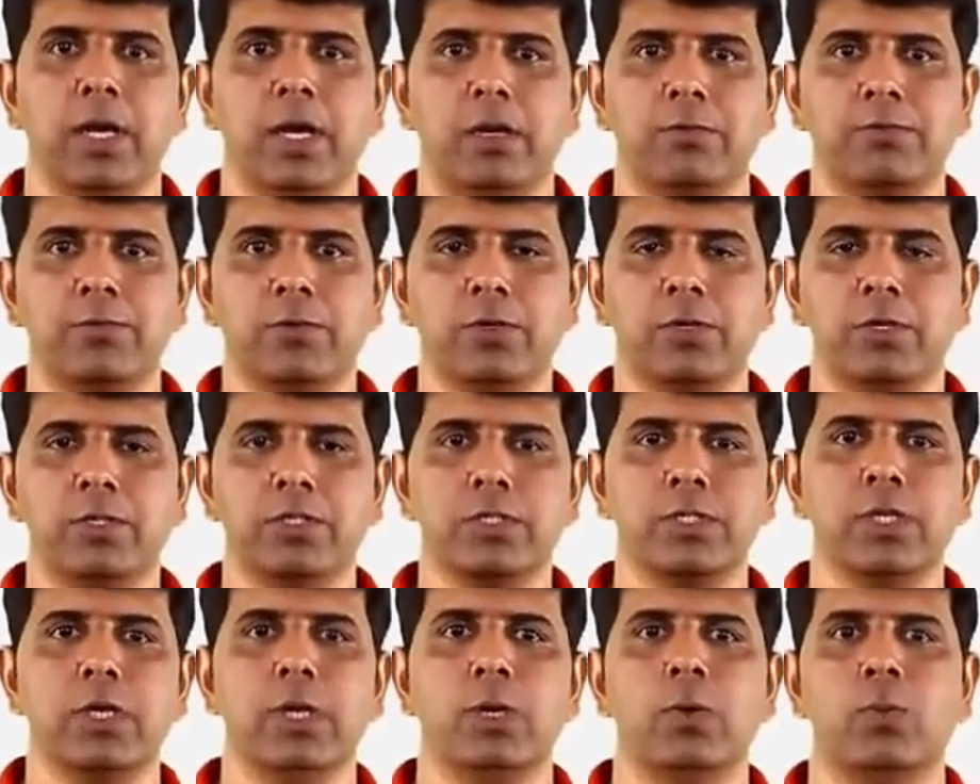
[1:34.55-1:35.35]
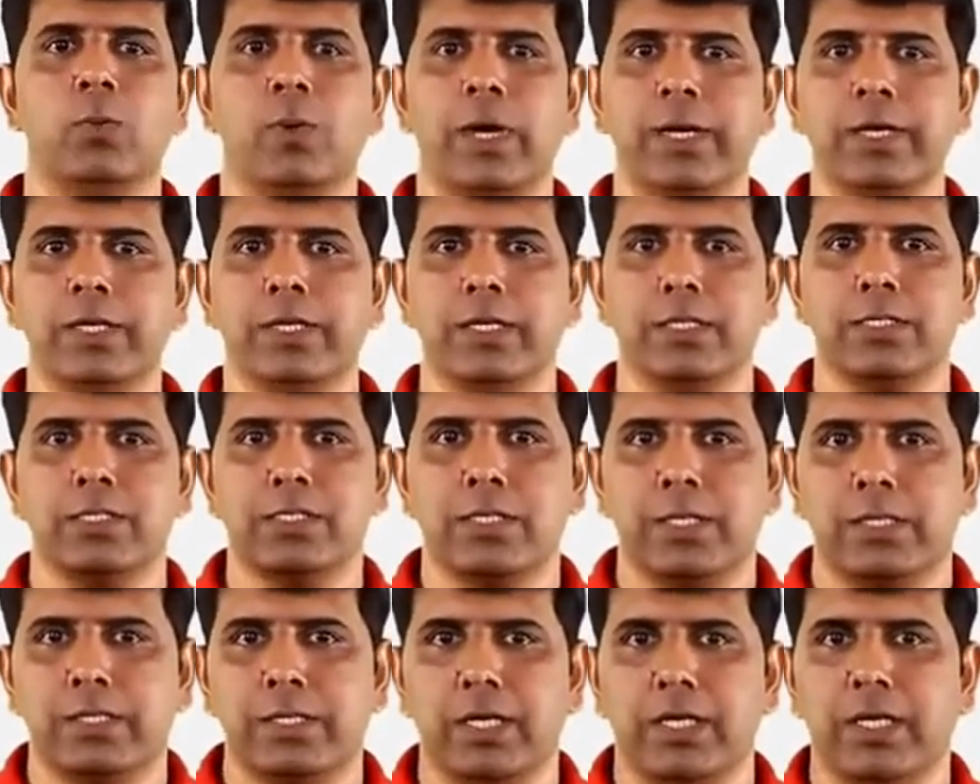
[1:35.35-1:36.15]
Of course, one
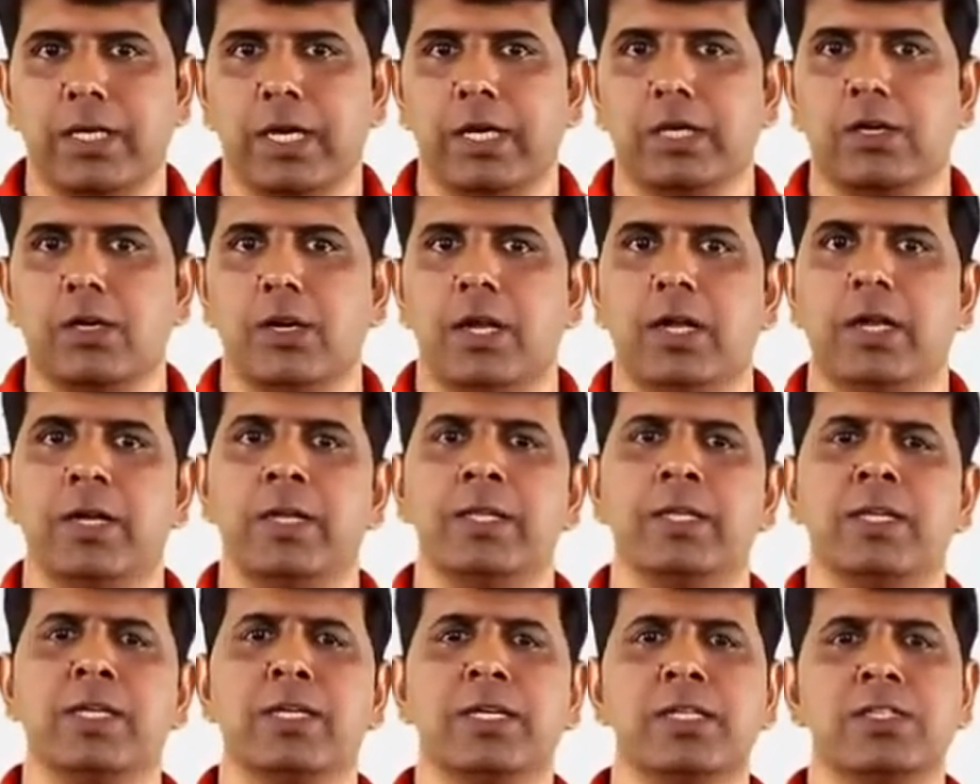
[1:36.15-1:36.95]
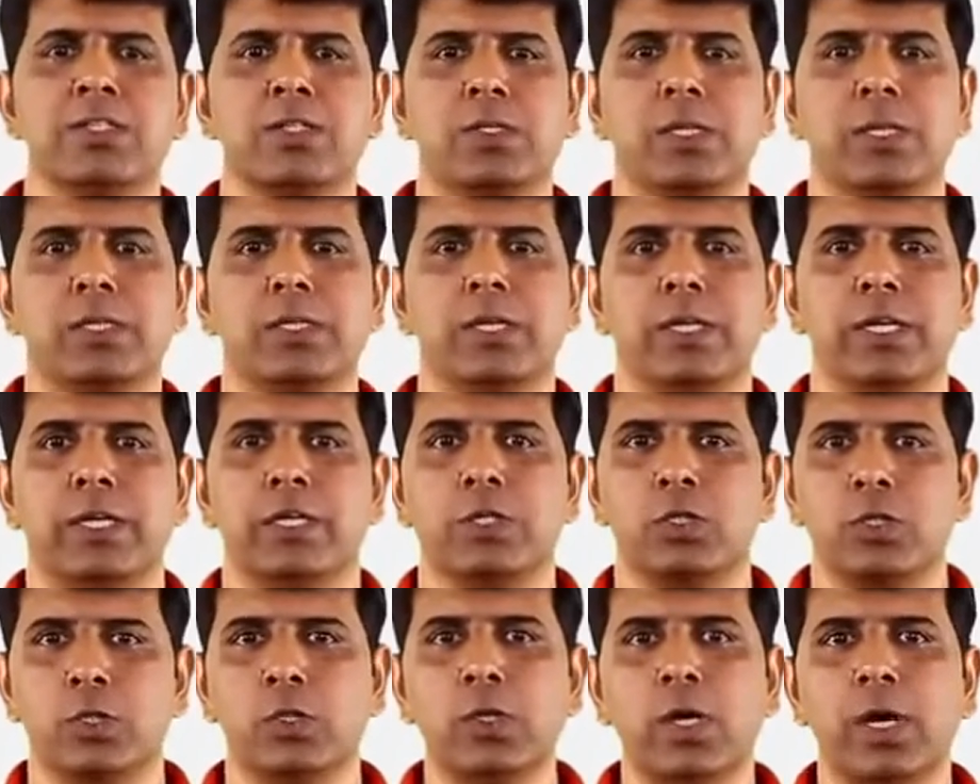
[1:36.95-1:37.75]
constructor can call another constructor
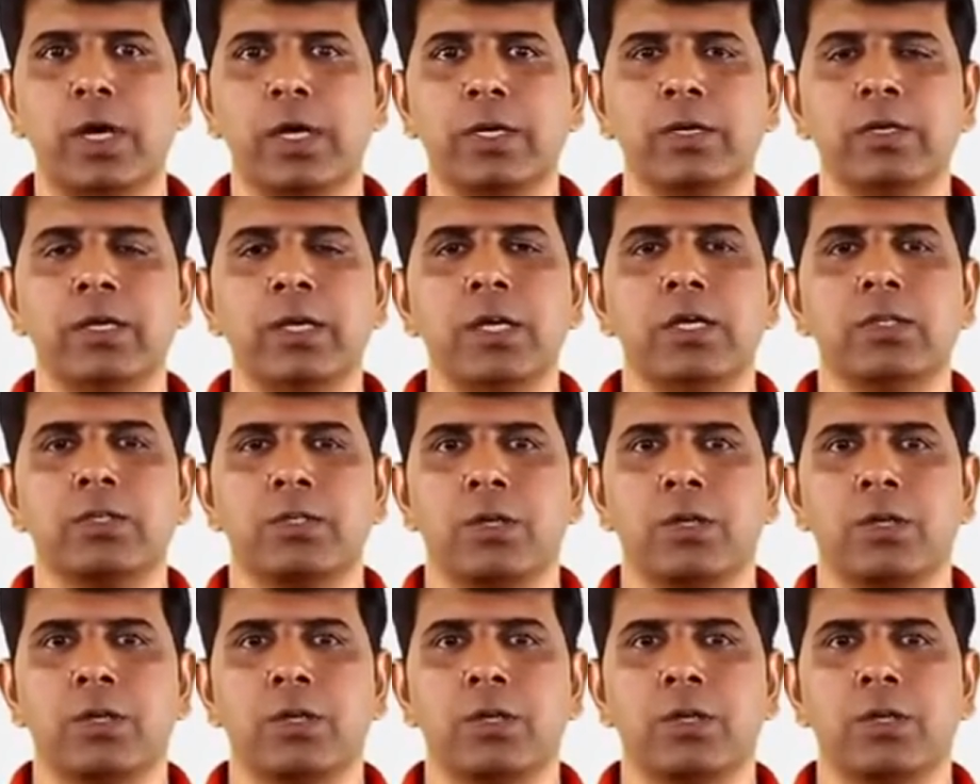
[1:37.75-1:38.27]
and so on.